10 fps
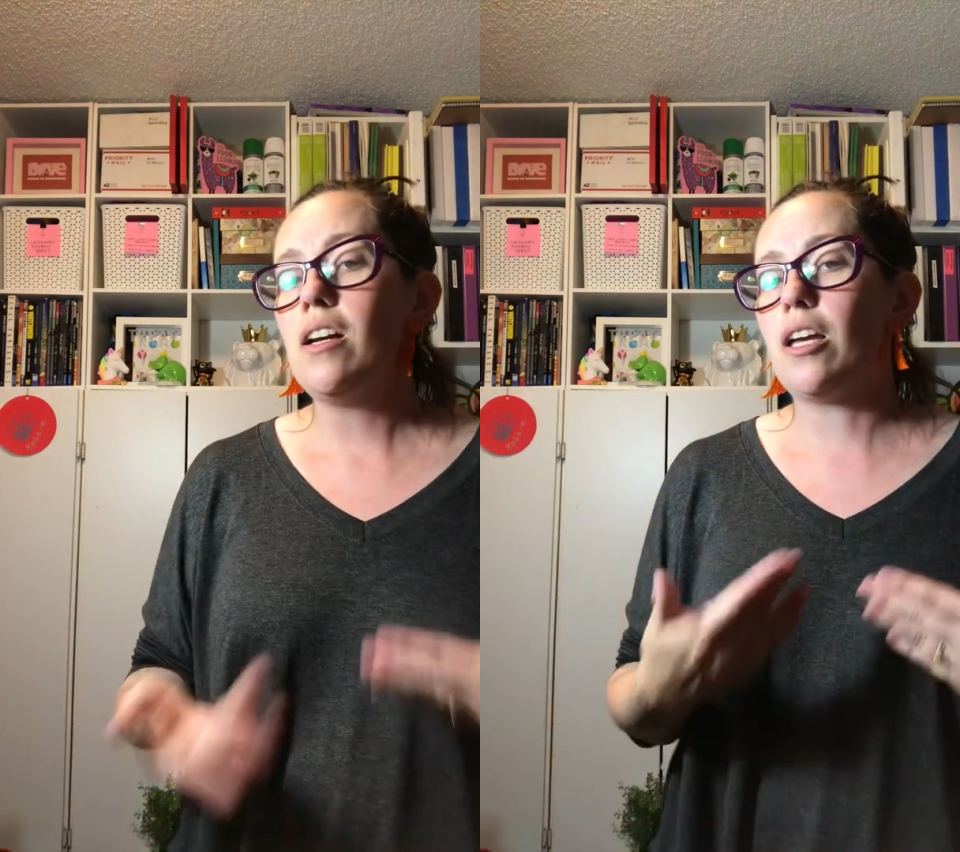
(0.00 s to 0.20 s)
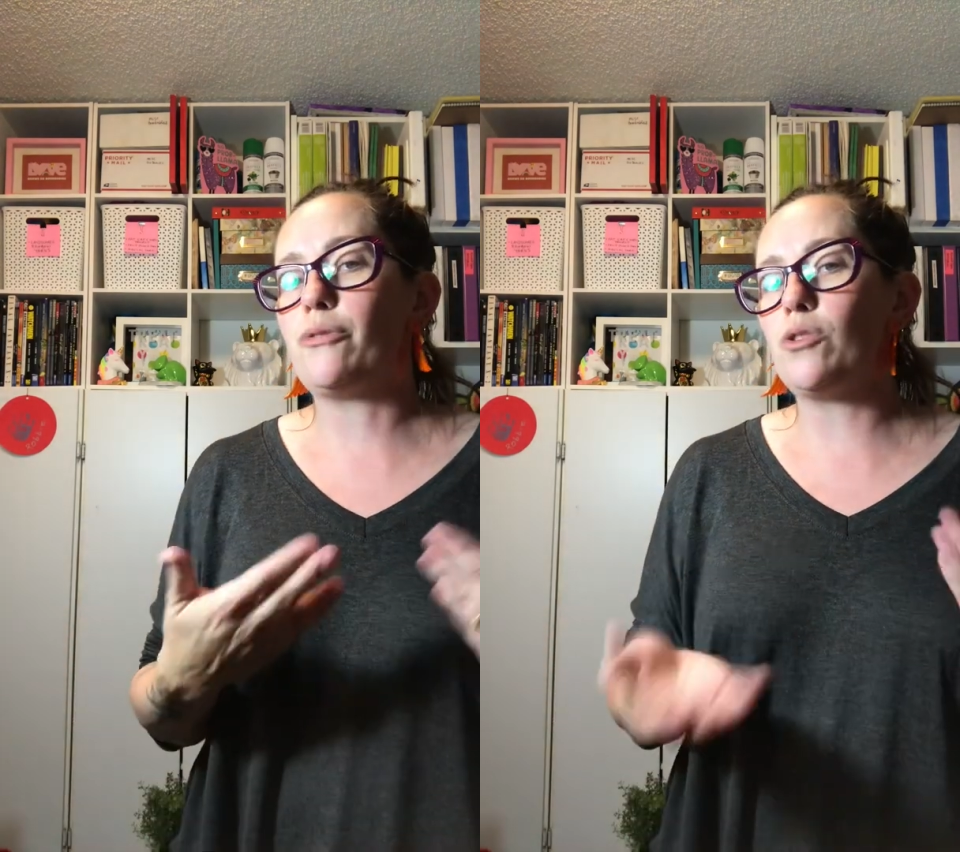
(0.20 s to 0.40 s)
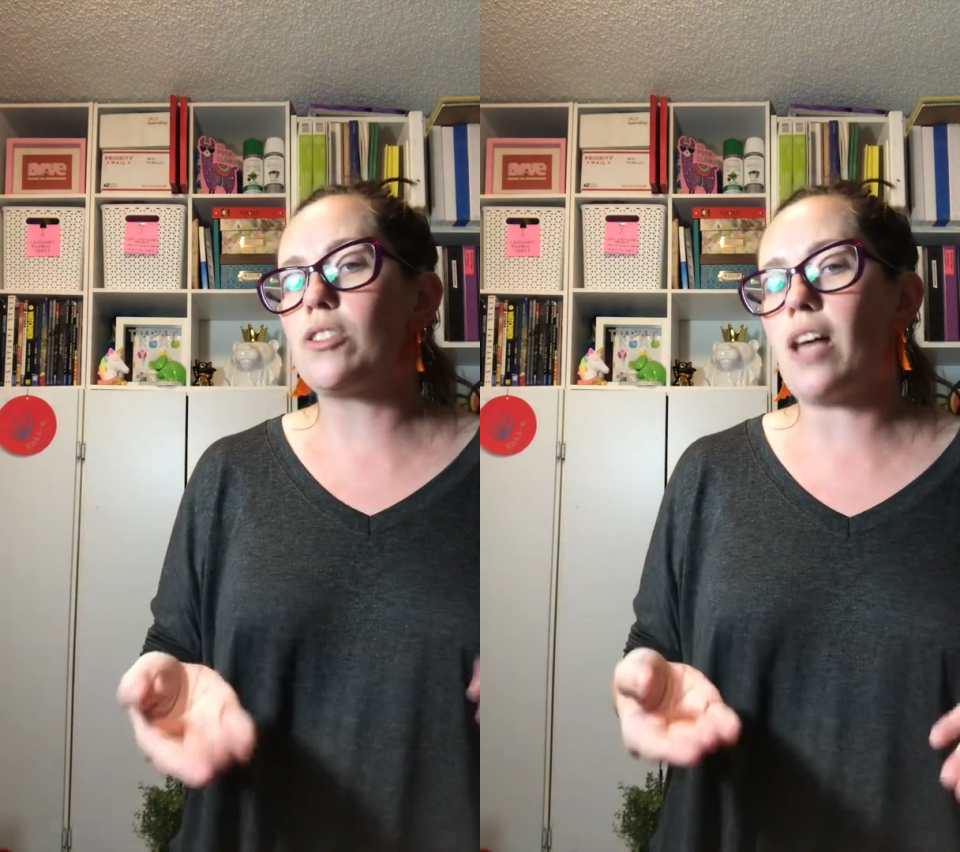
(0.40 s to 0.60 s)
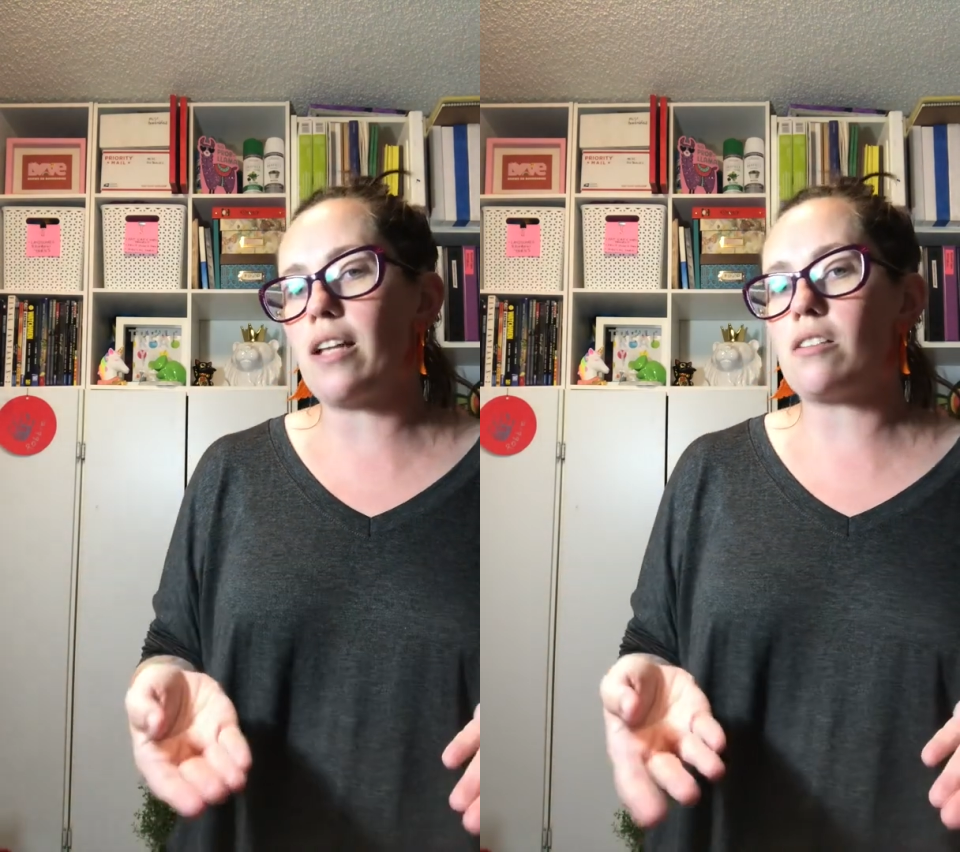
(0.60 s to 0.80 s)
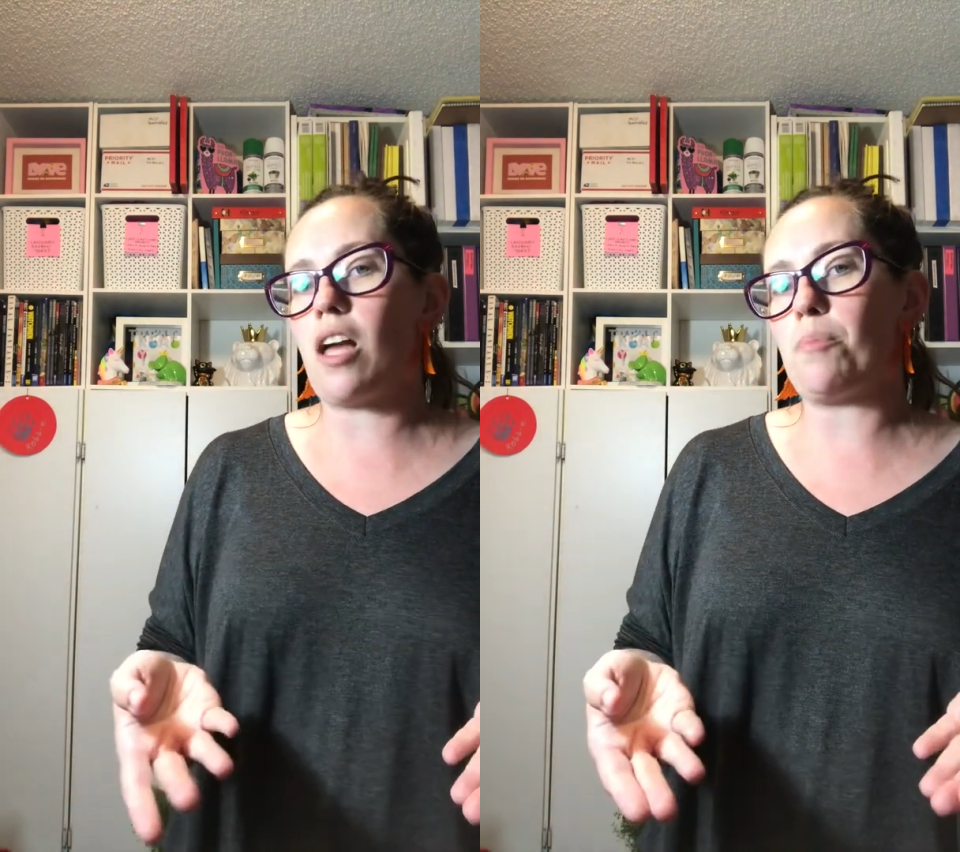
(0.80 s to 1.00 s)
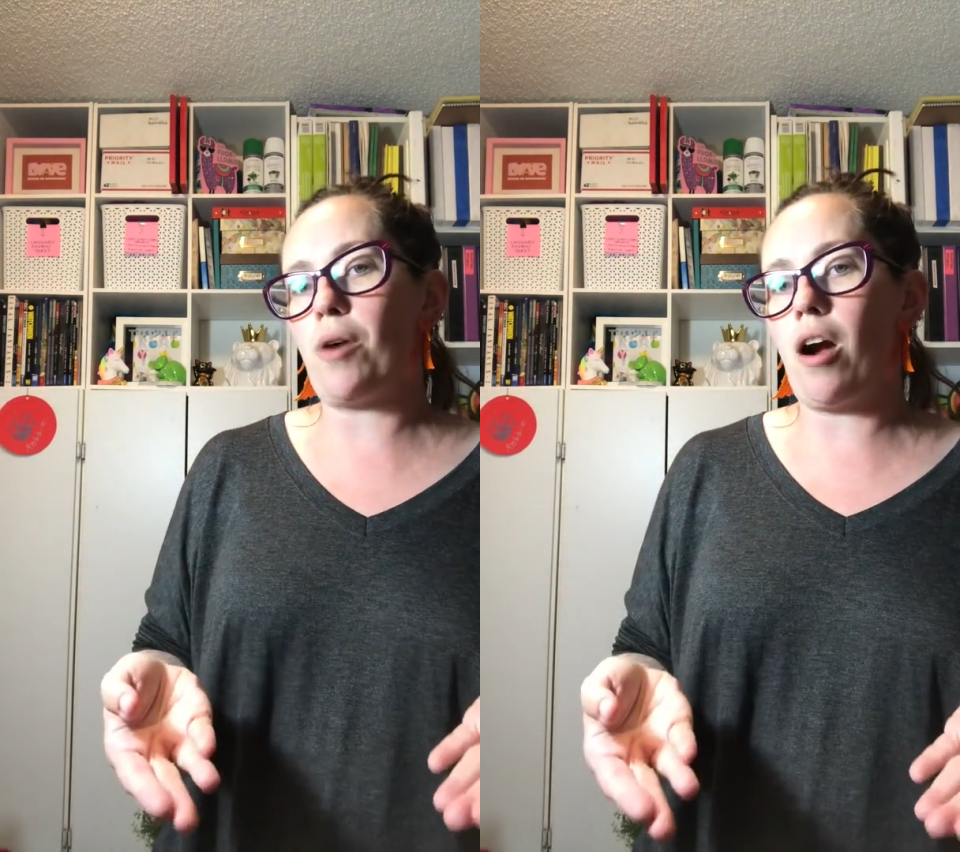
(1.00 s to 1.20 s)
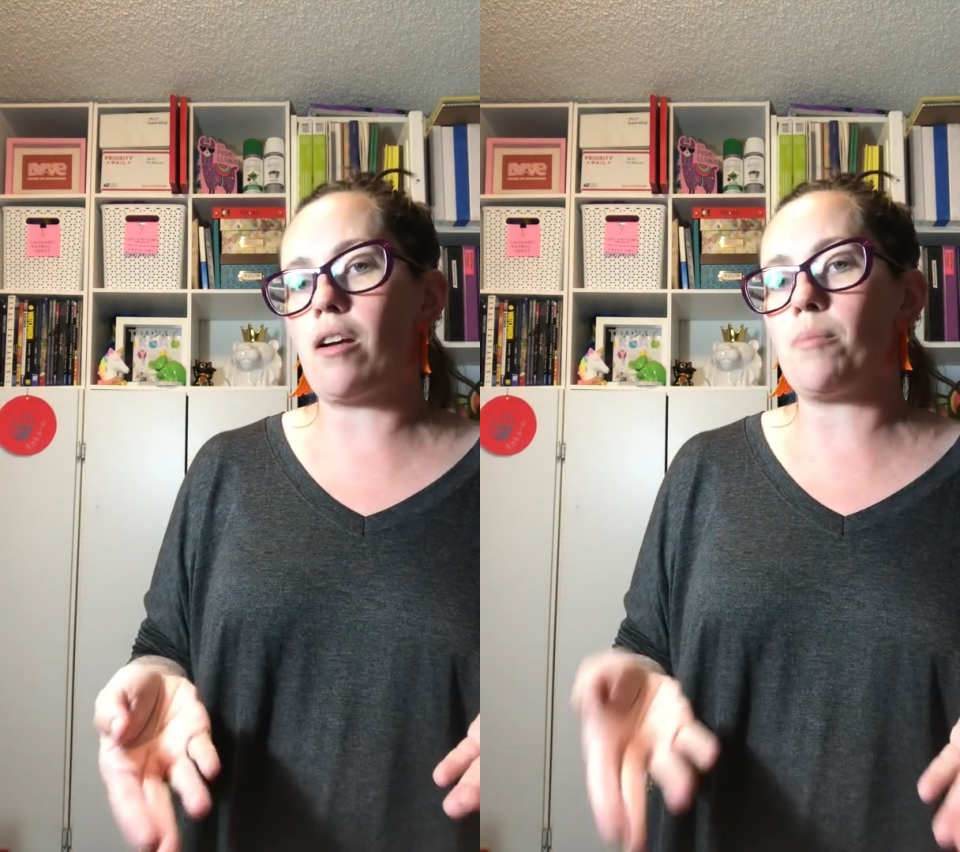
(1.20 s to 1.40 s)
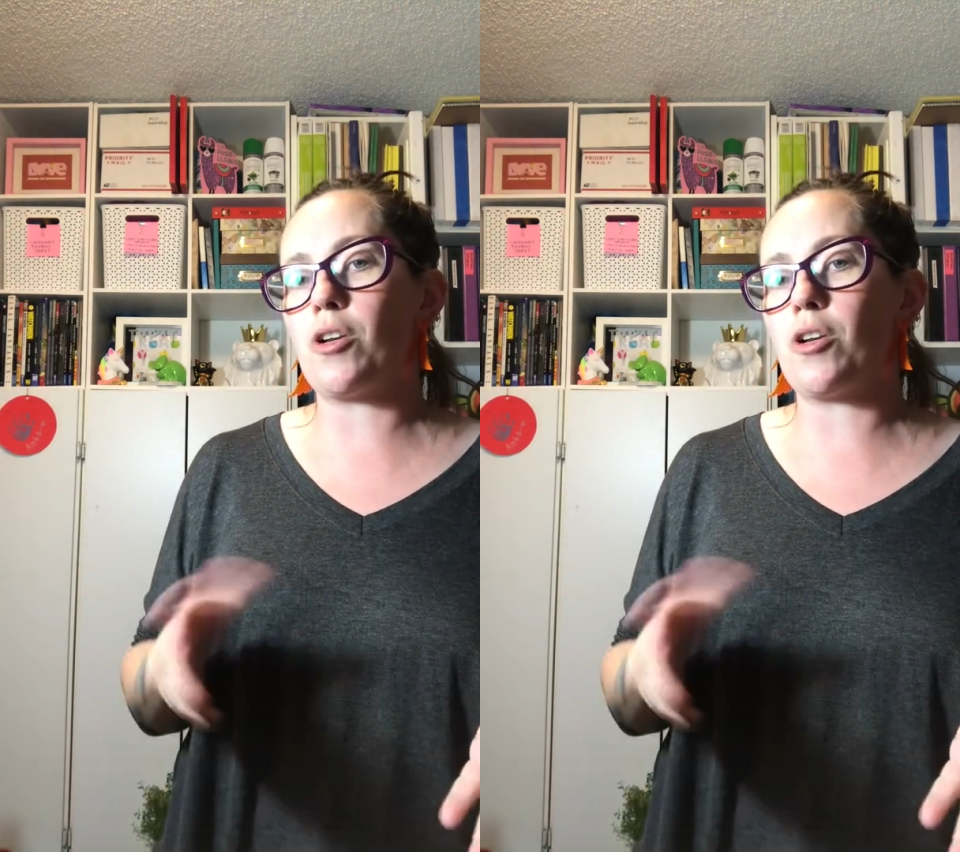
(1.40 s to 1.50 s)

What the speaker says: if you decide it's not a priority,